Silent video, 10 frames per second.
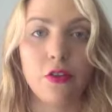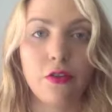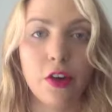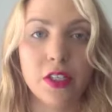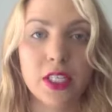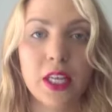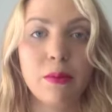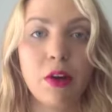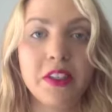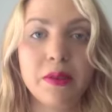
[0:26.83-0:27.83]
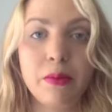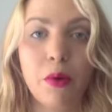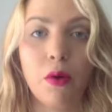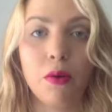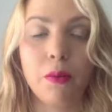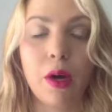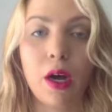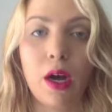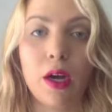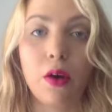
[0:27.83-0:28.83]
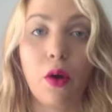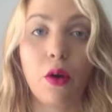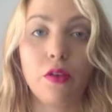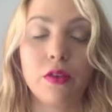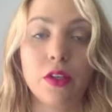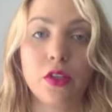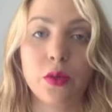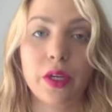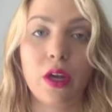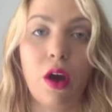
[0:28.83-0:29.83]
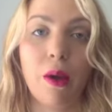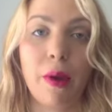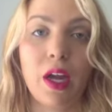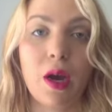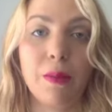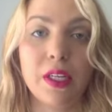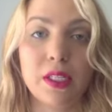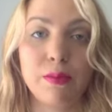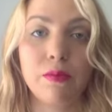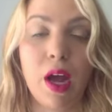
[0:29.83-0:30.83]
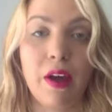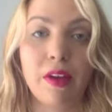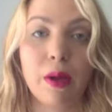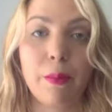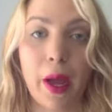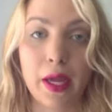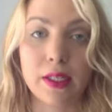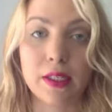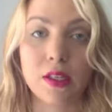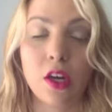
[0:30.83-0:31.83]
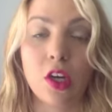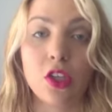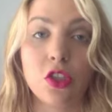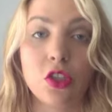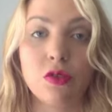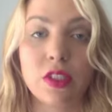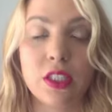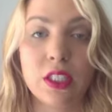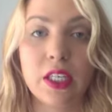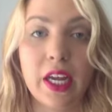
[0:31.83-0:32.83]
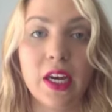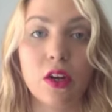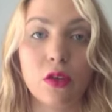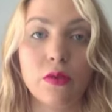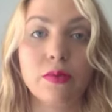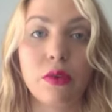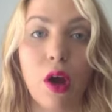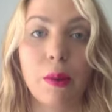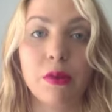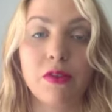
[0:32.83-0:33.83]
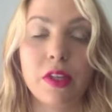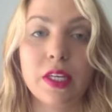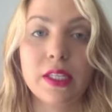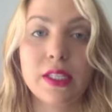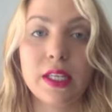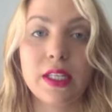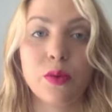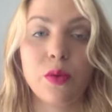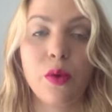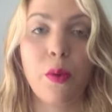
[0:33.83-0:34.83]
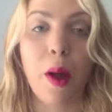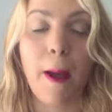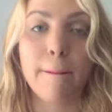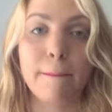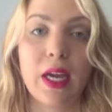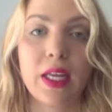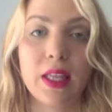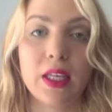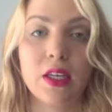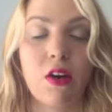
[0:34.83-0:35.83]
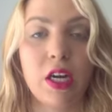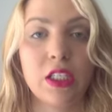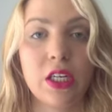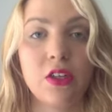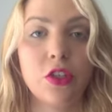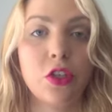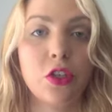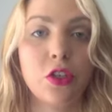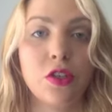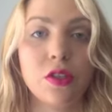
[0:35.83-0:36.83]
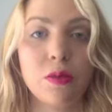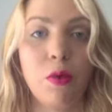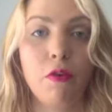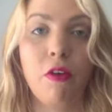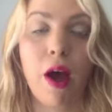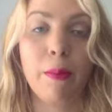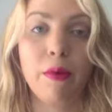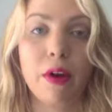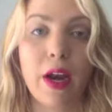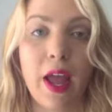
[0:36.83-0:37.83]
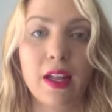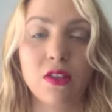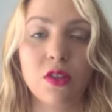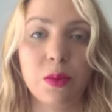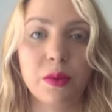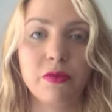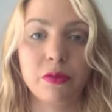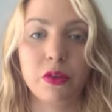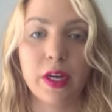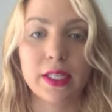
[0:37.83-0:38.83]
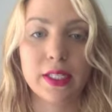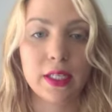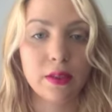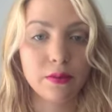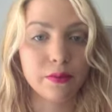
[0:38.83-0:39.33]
Firstly, the most important part of doing eye makeup is having a base. So you really need a good primer for this, and this will make the eyeshadows you use more vibrant and stop them from creasing.